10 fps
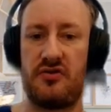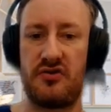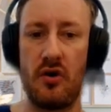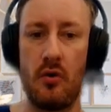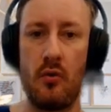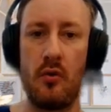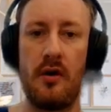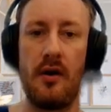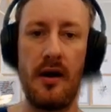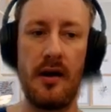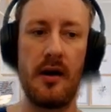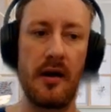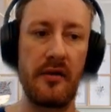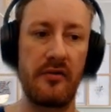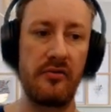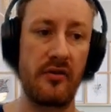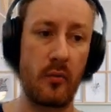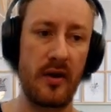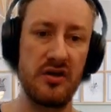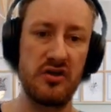So
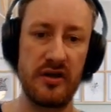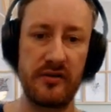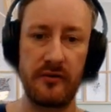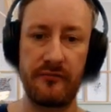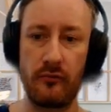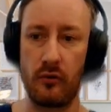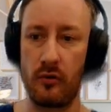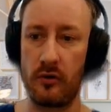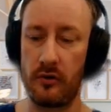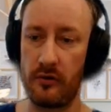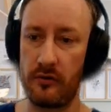the quick agenda for